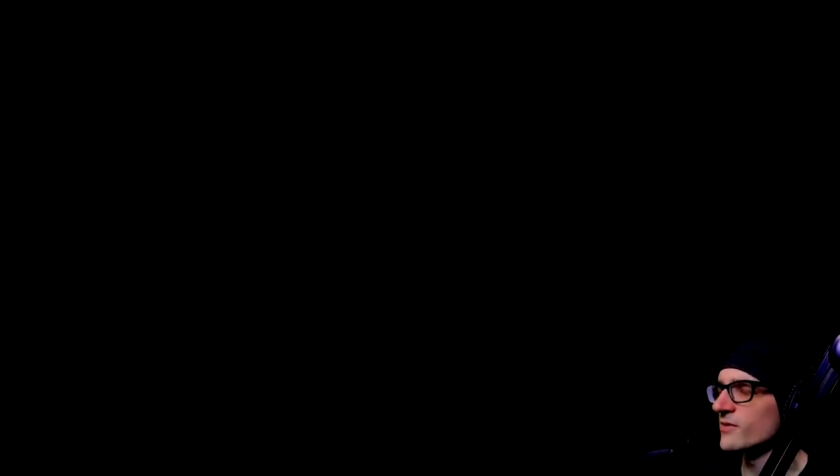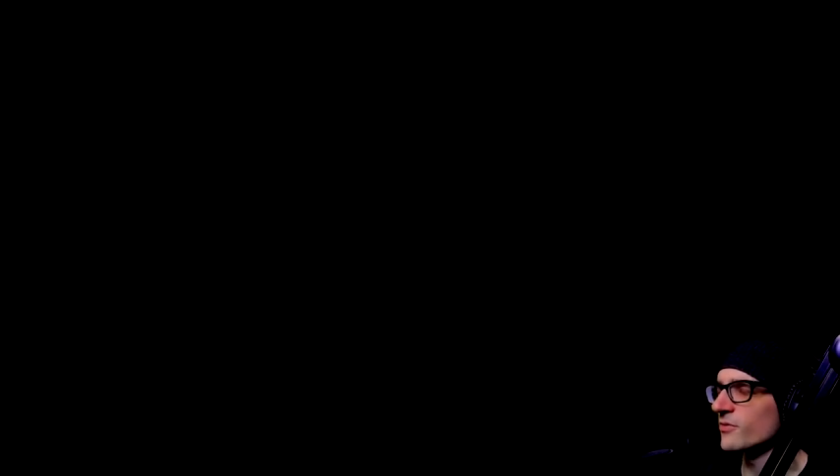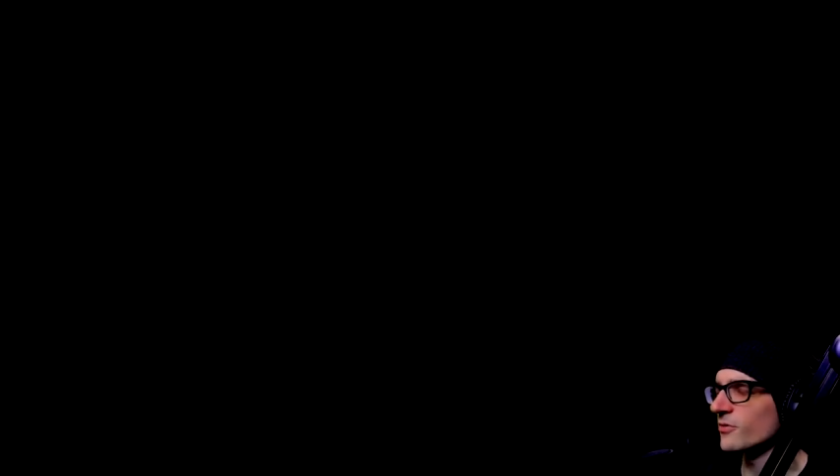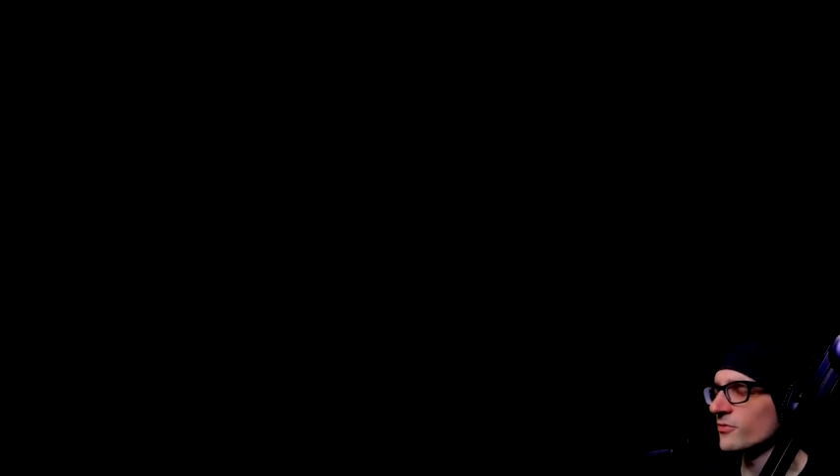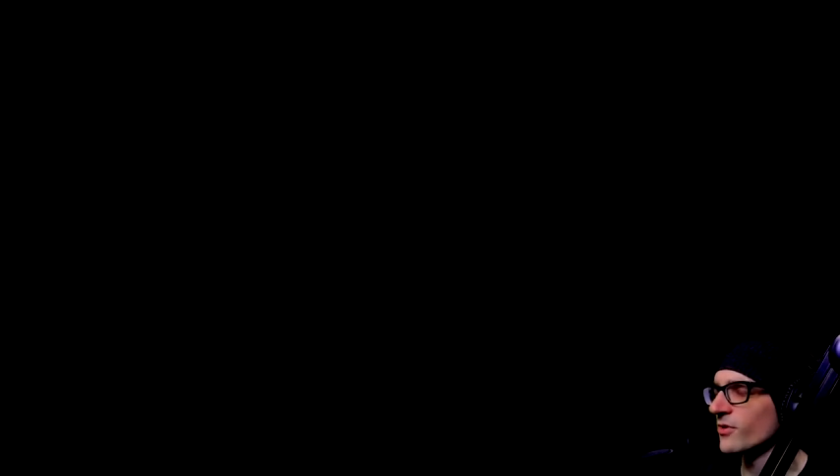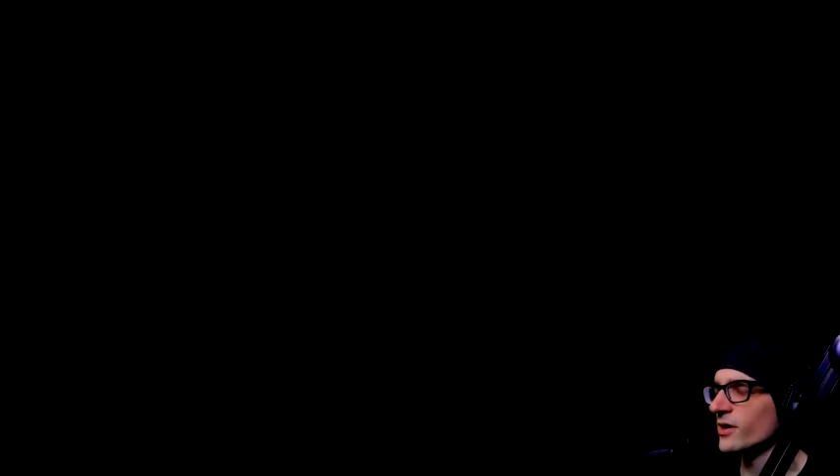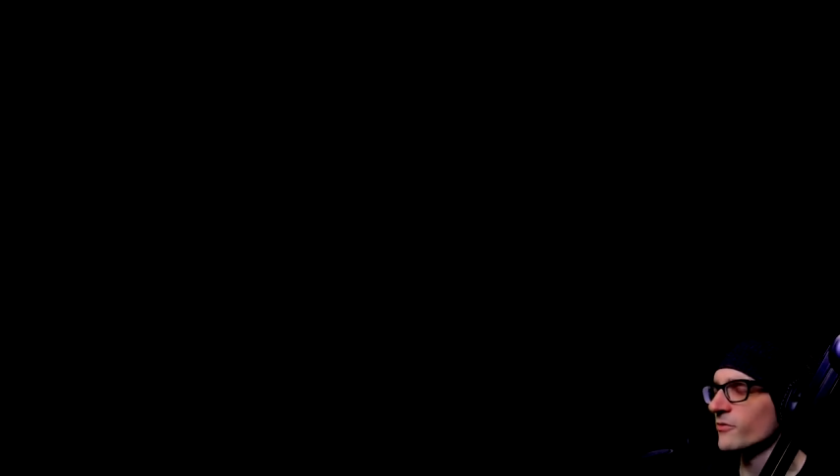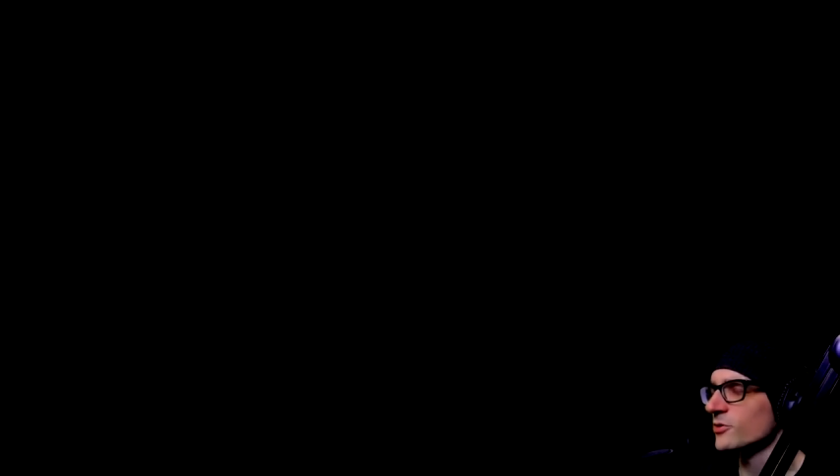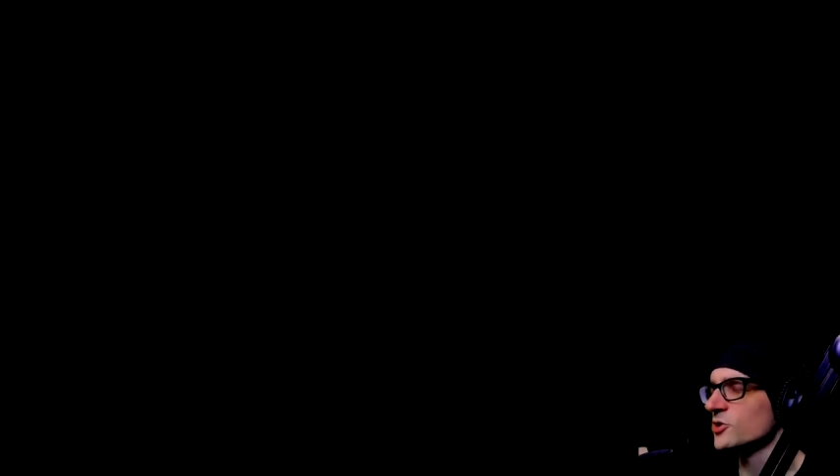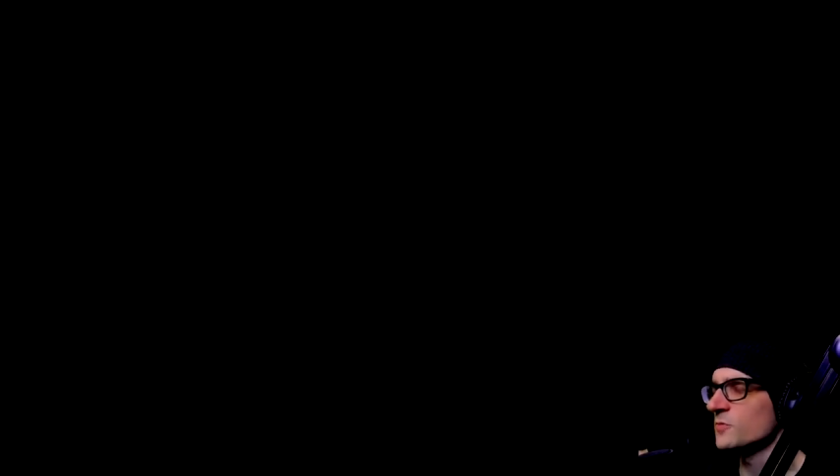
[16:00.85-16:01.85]
and for fun,
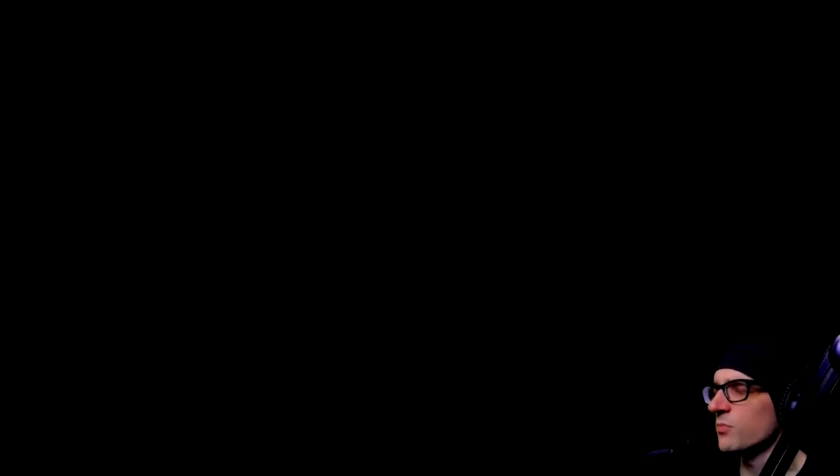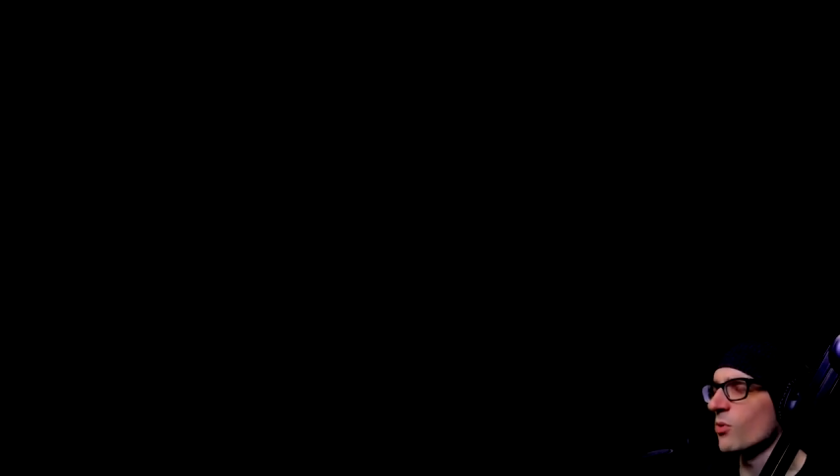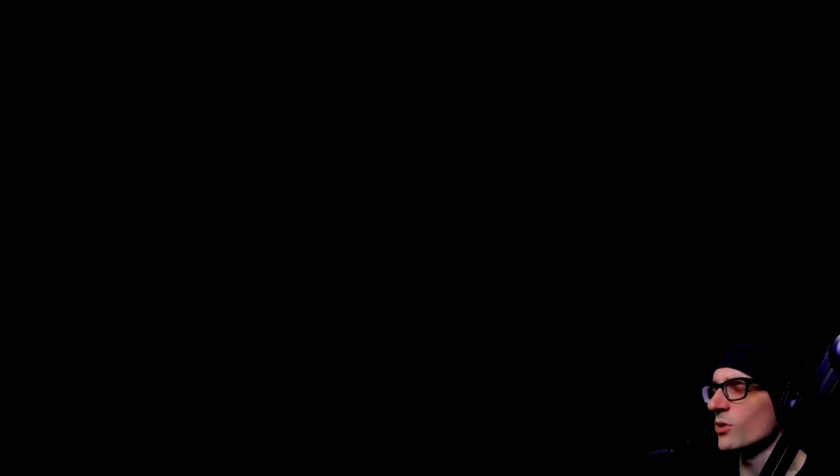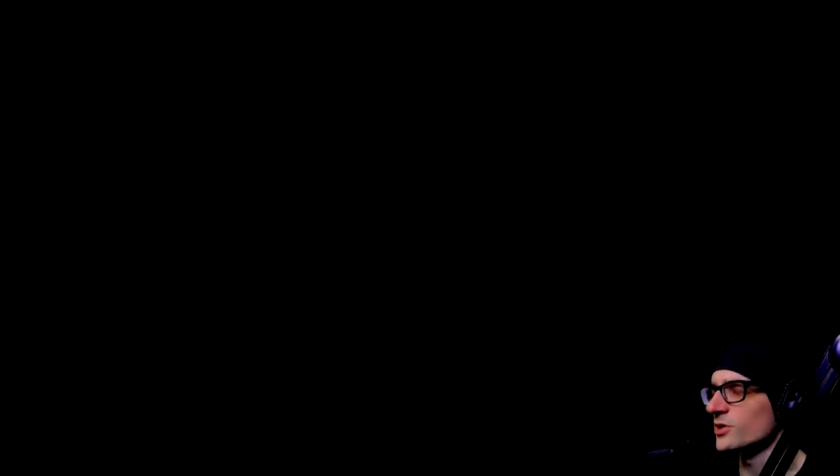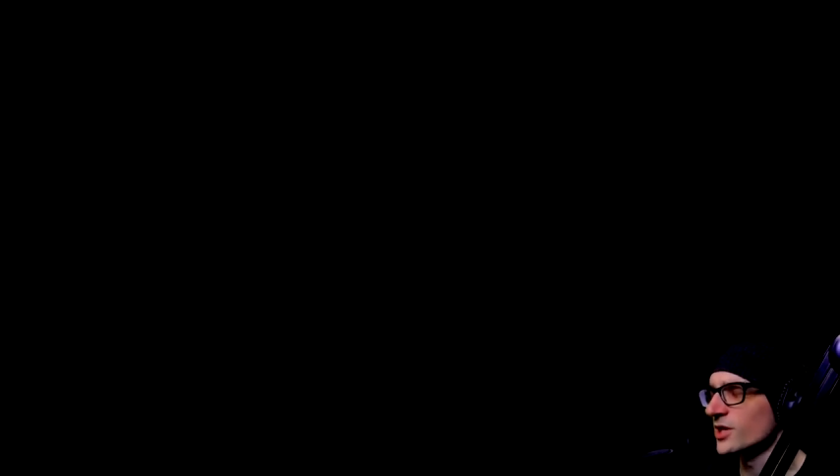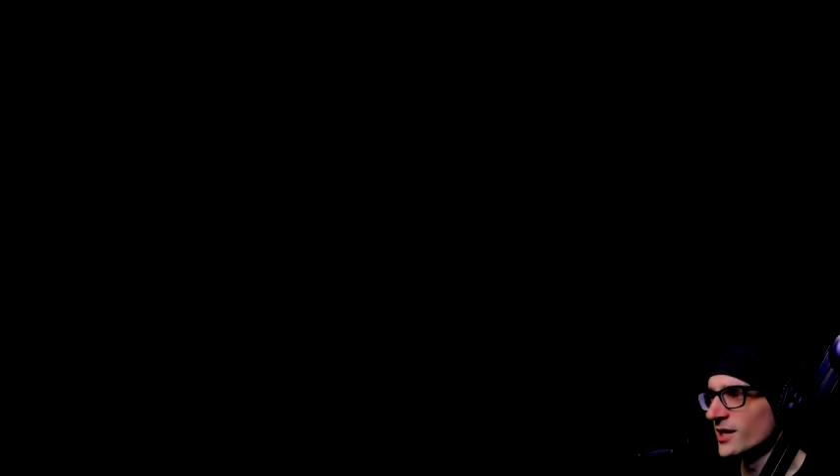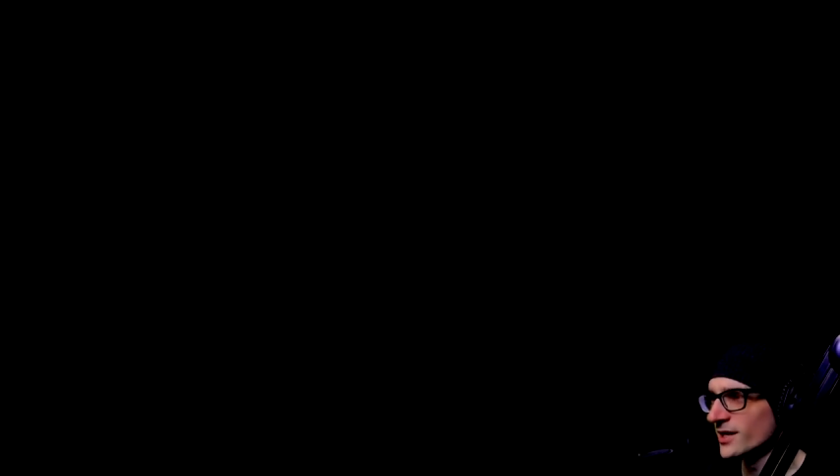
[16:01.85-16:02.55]
for sport,